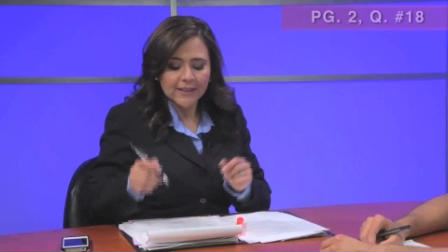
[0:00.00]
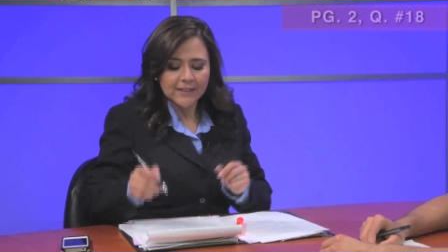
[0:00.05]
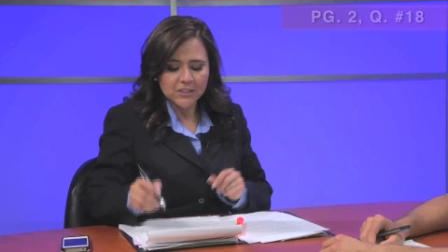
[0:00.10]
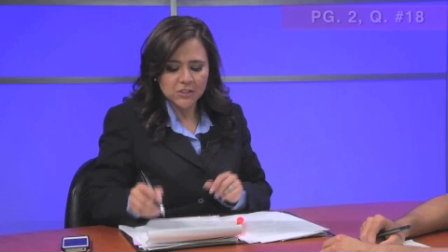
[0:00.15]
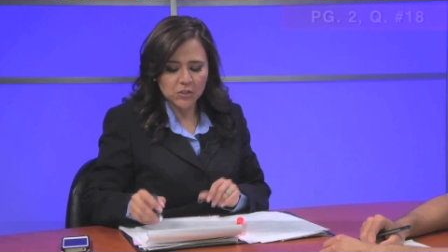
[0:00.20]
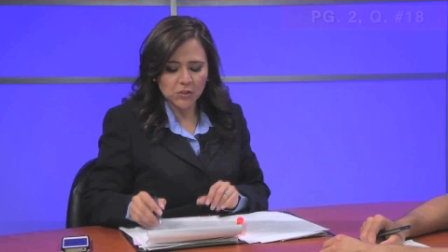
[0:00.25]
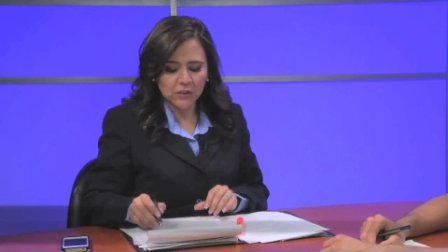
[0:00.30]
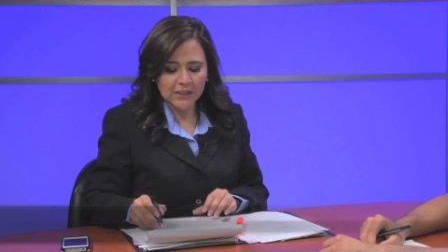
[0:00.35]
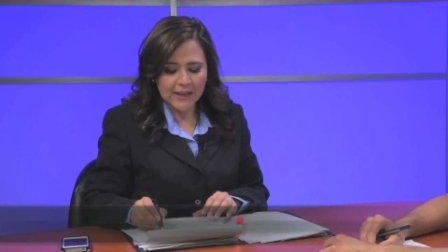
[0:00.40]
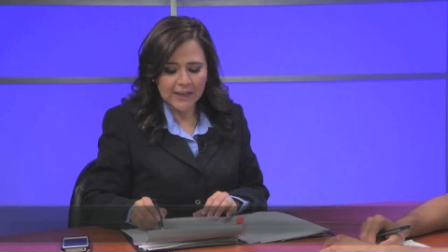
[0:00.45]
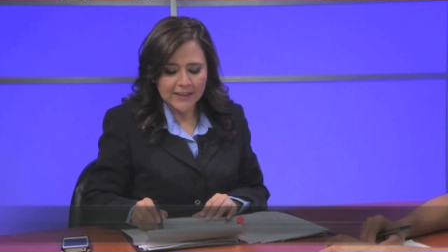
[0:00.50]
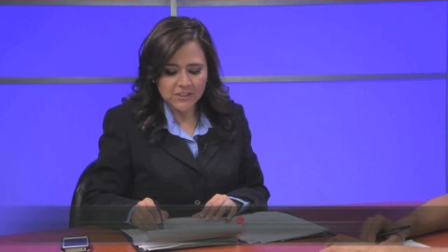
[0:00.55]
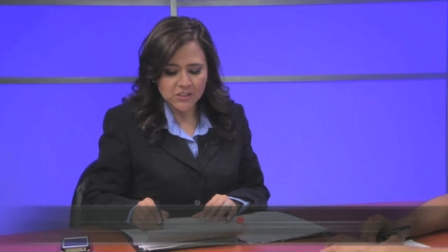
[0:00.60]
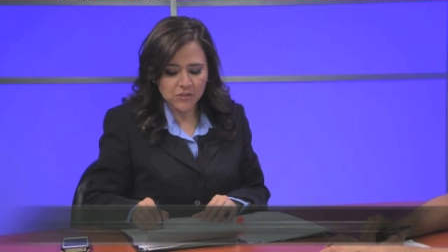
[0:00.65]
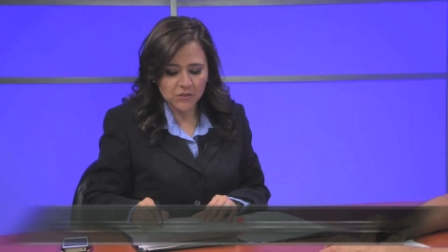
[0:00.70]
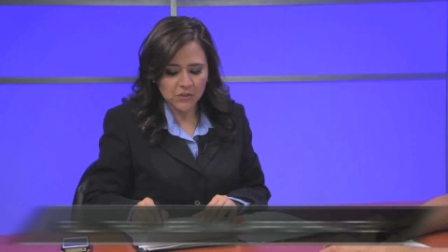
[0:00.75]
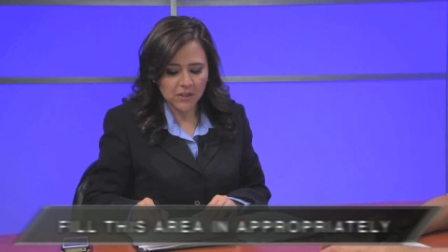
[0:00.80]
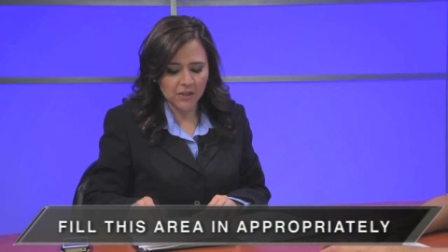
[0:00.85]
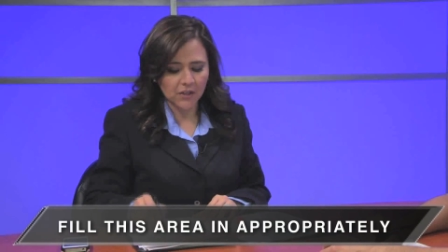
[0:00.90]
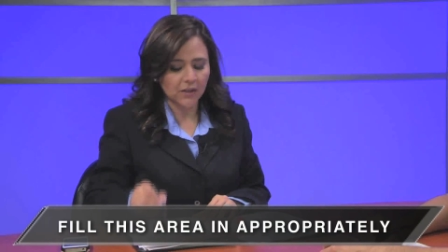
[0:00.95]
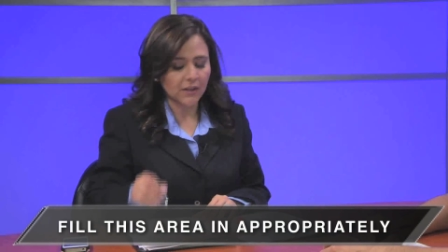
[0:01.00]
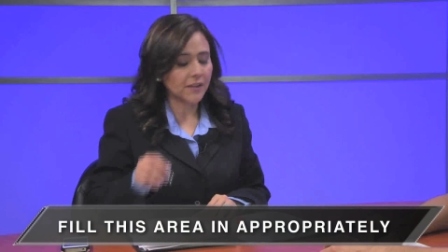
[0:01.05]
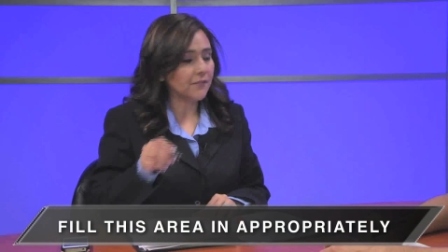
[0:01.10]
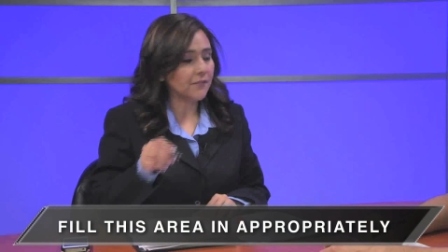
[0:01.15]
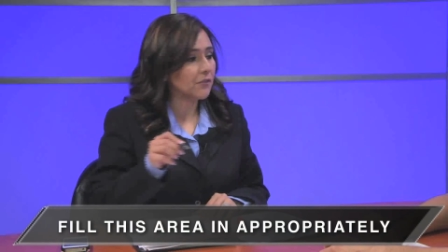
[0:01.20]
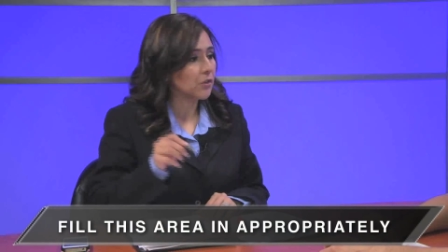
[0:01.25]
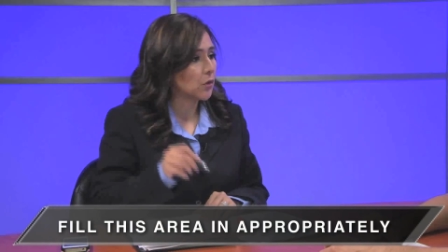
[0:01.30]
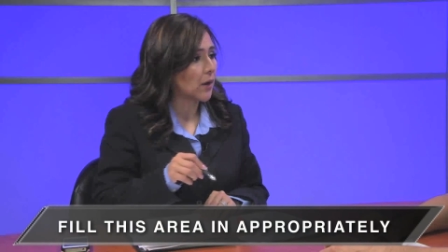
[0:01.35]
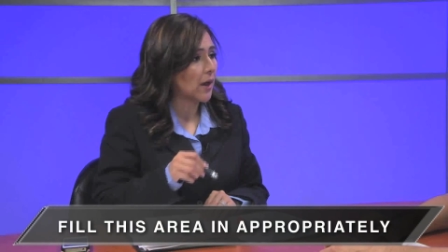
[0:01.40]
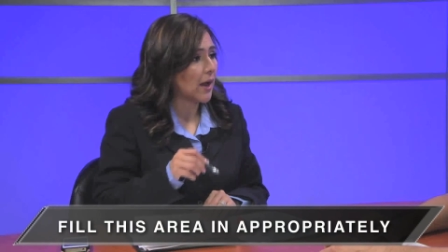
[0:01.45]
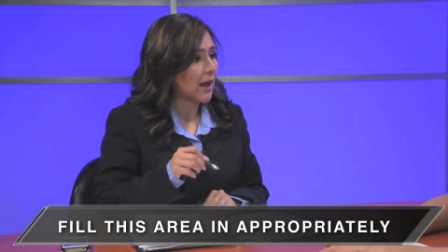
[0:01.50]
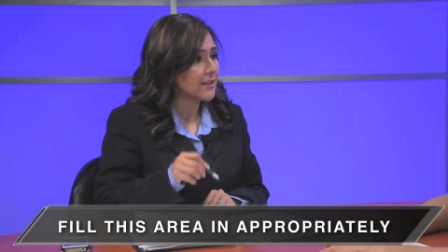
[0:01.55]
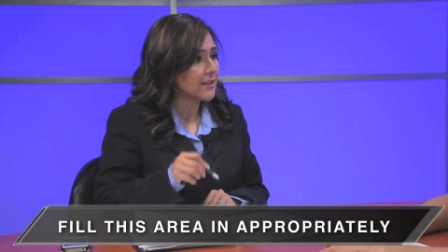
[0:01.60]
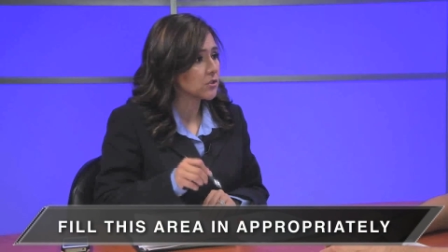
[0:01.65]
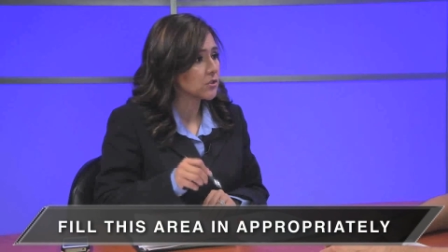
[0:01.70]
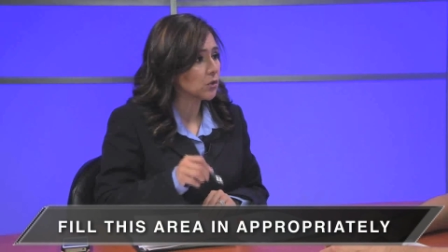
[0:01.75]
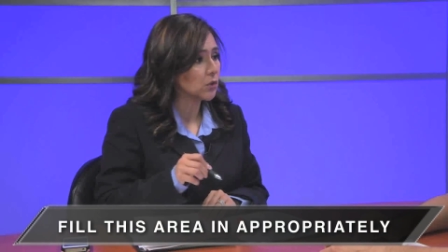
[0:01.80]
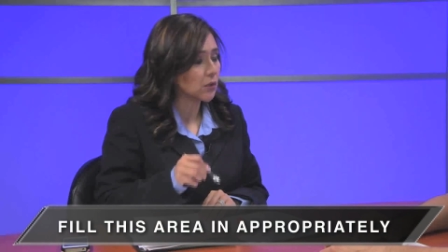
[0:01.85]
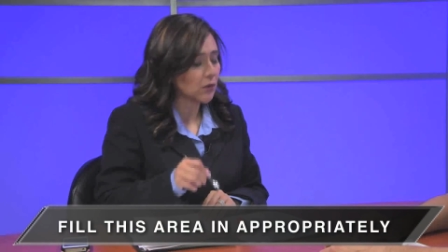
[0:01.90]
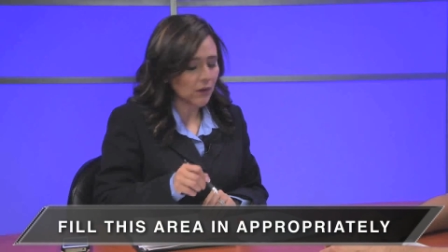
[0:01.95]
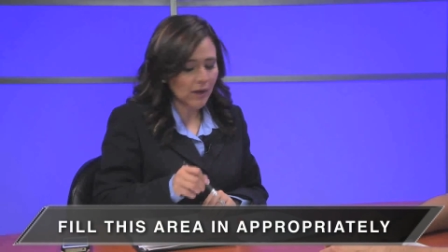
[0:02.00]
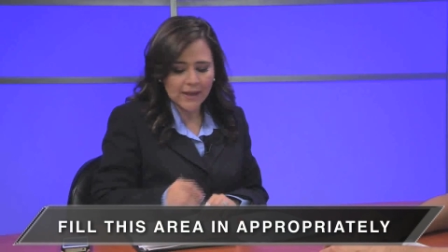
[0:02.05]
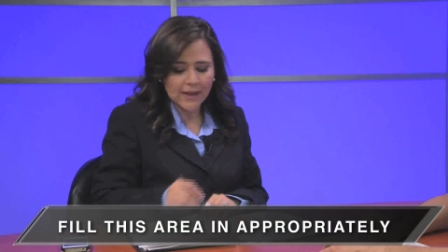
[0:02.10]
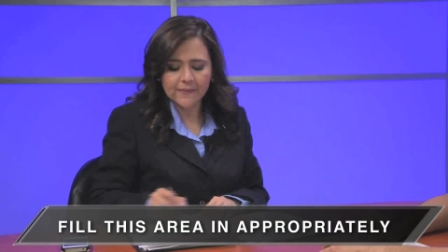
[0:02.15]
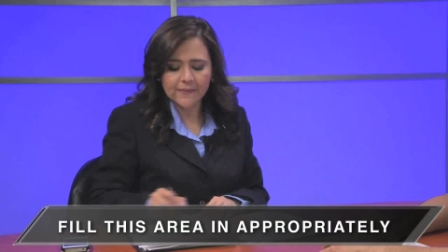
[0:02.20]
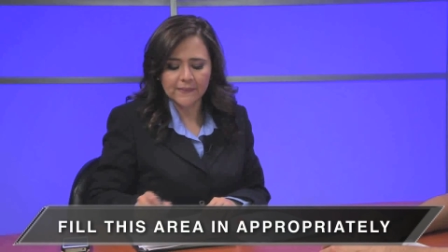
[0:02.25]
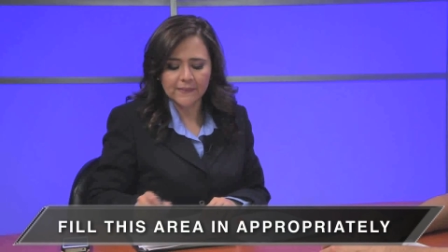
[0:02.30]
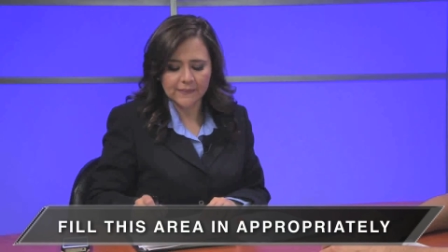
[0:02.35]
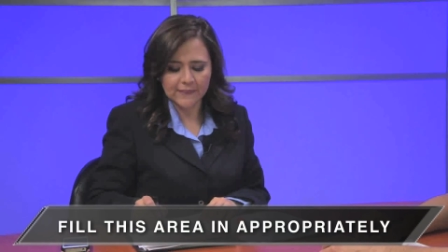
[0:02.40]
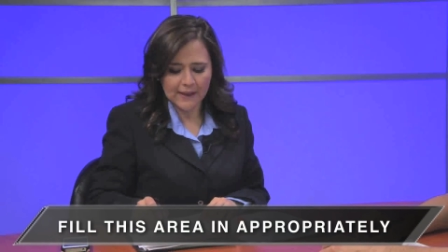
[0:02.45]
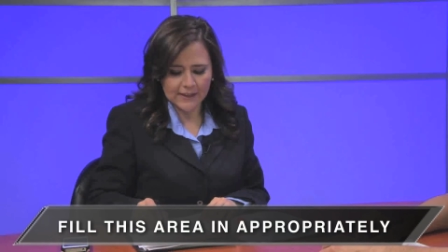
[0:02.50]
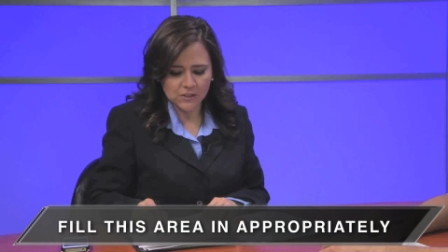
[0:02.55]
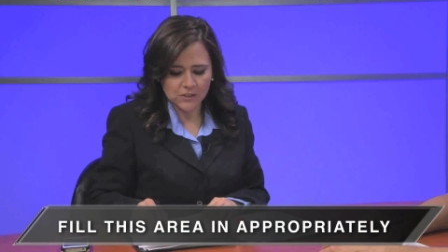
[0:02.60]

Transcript: Uh -huh. So the answer right. here, if you're a high school grad, that's